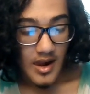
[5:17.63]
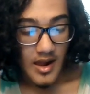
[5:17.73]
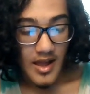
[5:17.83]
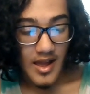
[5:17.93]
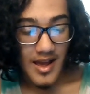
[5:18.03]

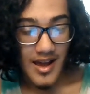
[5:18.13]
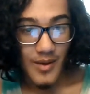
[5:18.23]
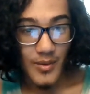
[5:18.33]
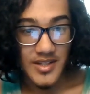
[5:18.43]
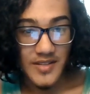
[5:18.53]

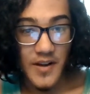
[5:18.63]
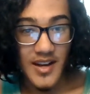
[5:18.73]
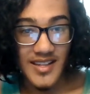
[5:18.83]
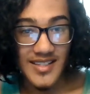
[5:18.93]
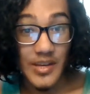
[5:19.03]
what's funny
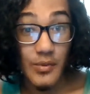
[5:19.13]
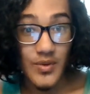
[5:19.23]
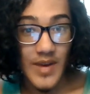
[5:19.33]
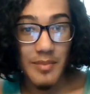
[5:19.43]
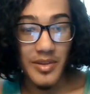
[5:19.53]
is he was
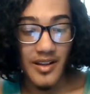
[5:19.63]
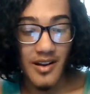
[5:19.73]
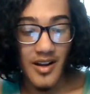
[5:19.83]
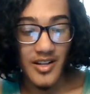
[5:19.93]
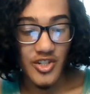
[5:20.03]
rambling
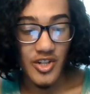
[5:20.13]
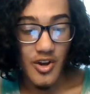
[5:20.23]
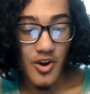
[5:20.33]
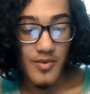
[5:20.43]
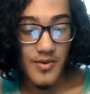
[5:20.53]
on, and
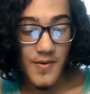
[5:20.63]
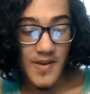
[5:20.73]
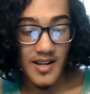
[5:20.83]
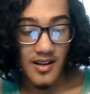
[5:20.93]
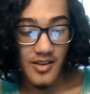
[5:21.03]
Shinobu and
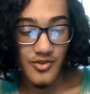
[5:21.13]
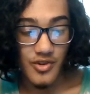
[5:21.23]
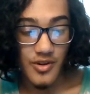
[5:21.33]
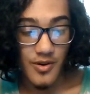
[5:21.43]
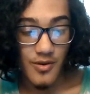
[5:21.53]

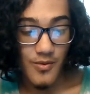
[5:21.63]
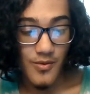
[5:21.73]
Kanjuro